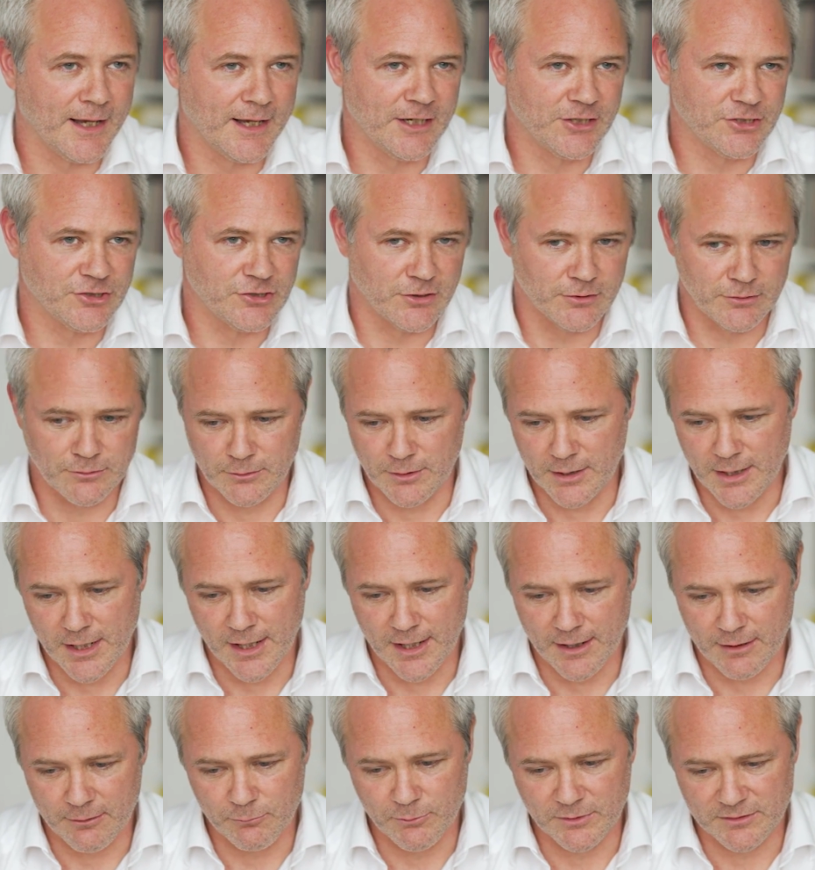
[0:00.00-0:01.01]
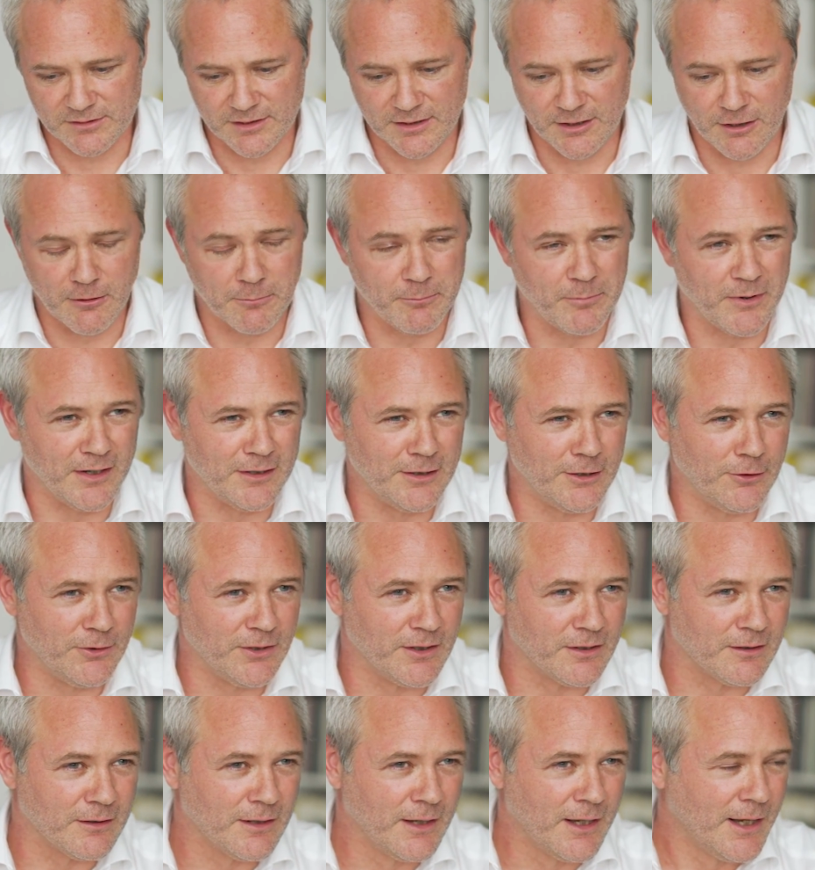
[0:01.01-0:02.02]
issue with the European
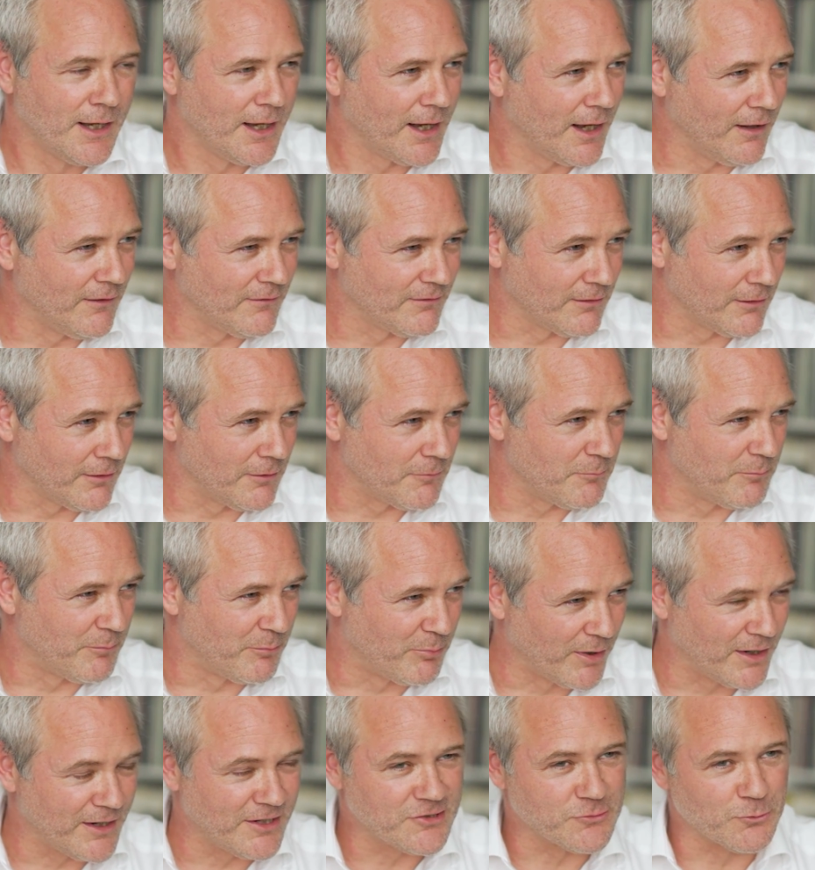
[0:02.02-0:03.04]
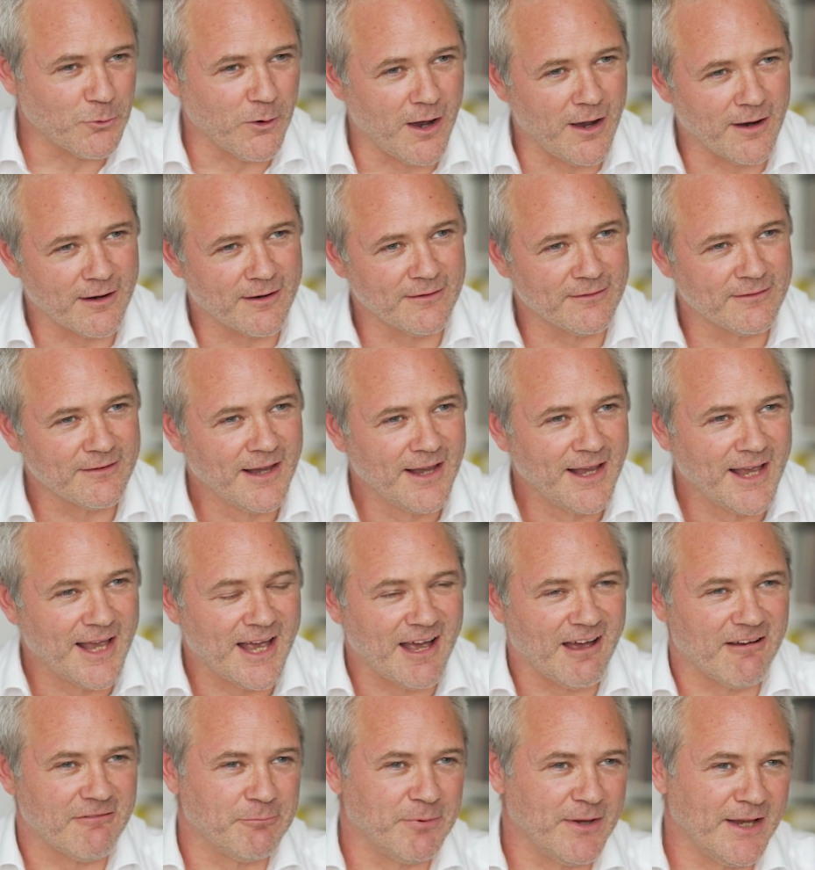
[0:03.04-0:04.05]
Union is that British workers
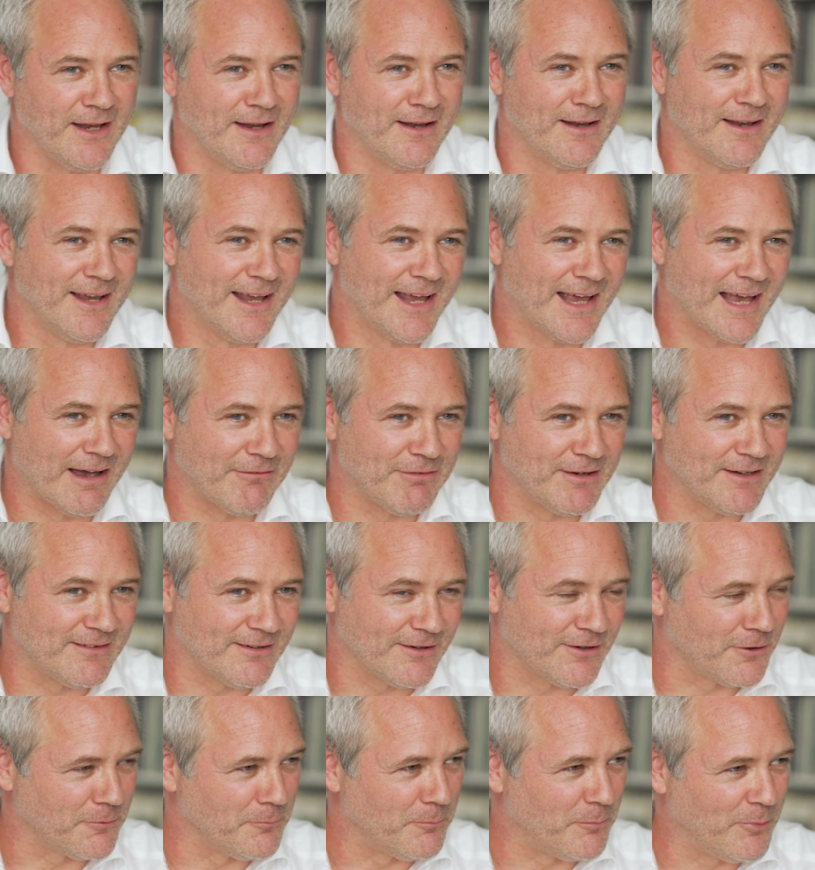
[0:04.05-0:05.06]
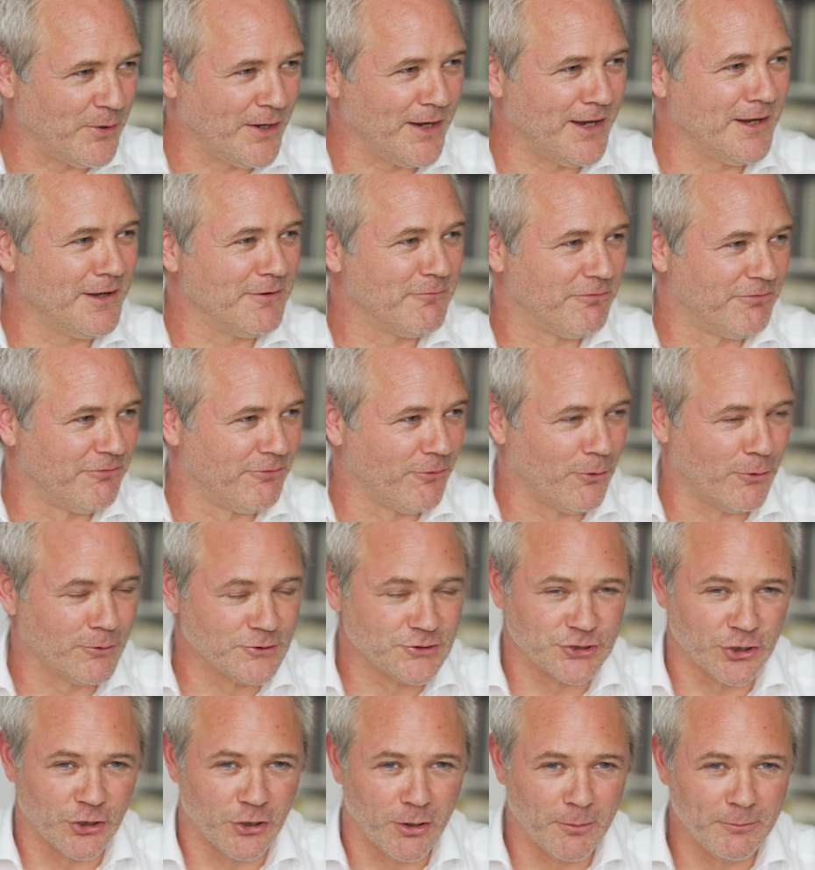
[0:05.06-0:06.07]
have been having to compete for
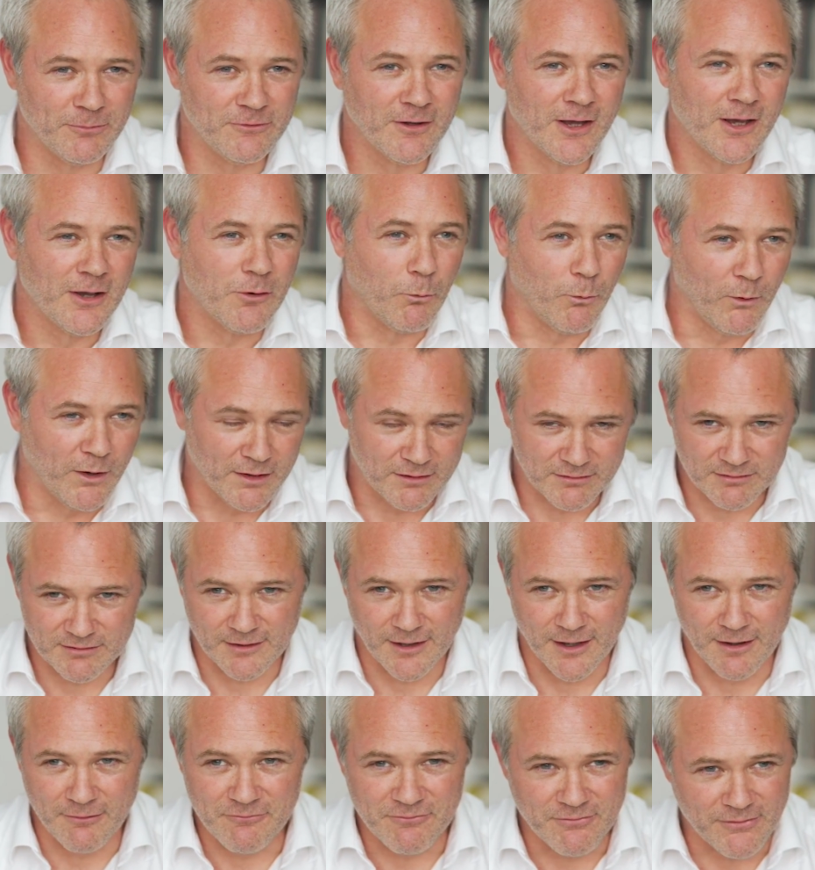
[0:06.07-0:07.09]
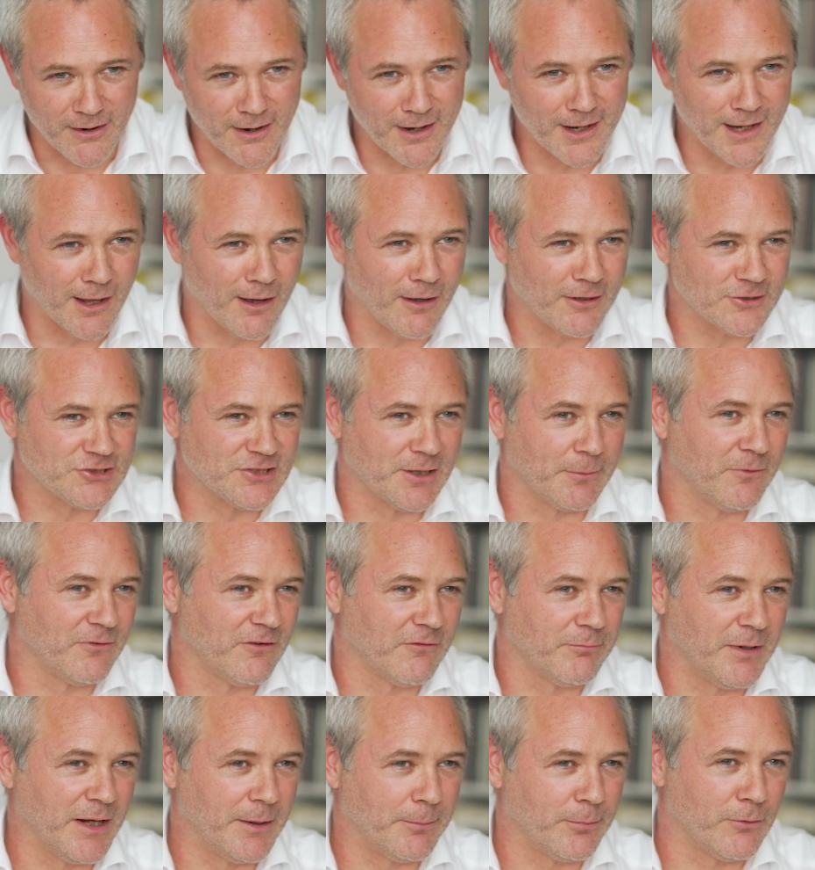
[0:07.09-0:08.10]
jobs with very large numbers
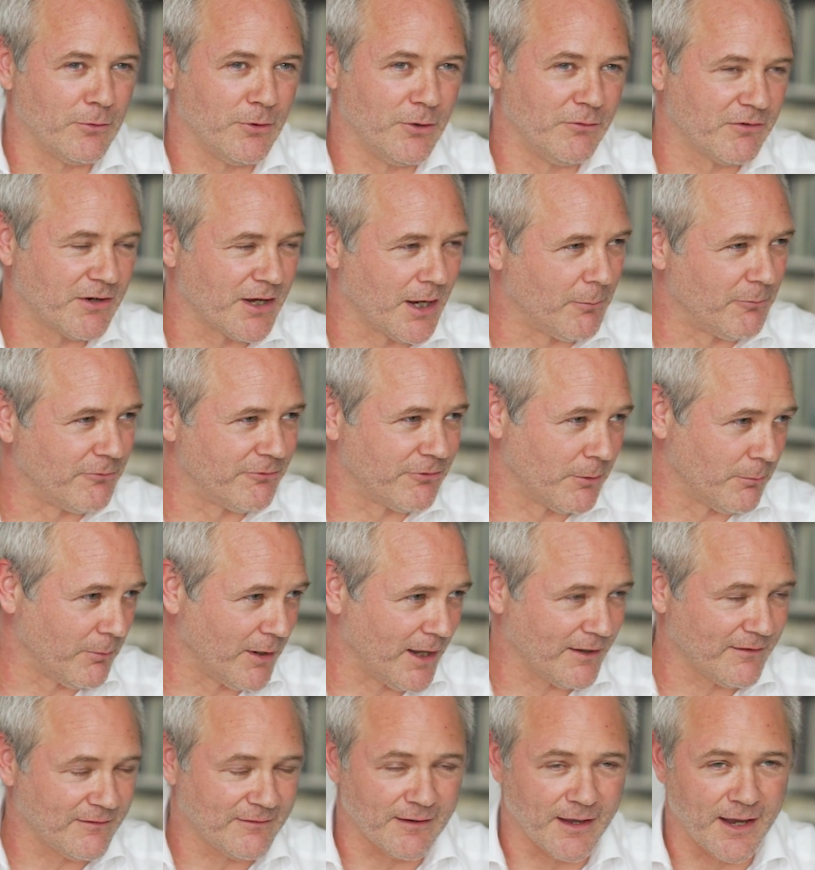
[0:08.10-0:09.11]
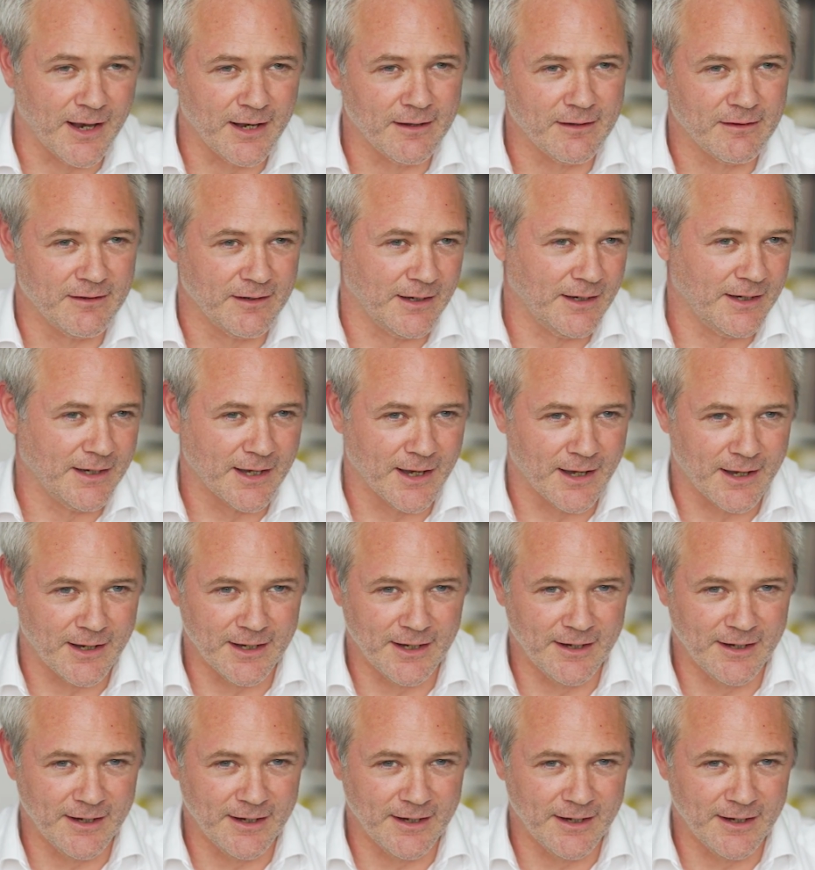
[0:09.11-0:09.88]
of people who've come from, let's say, the